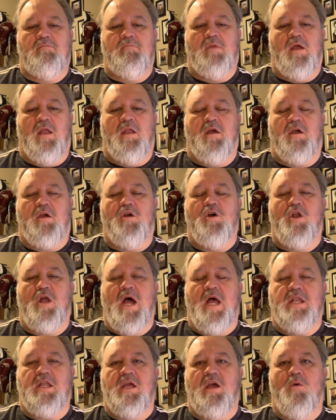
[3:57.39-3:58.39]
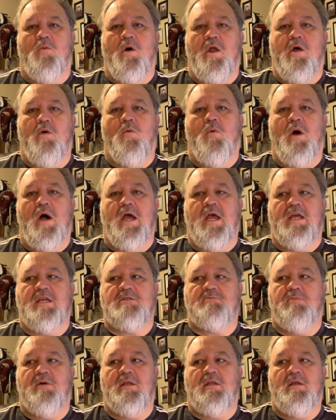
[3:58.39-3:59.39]
a good idea what it weighs,
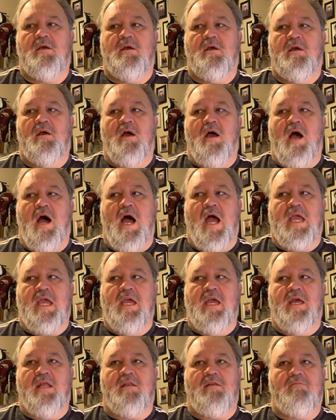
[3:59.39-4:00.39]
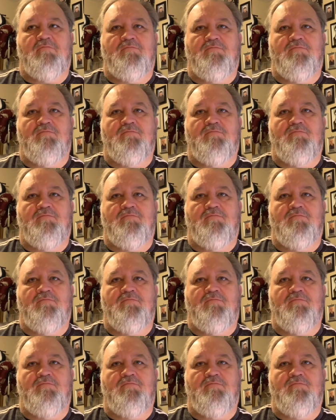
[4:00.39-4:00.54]
but I get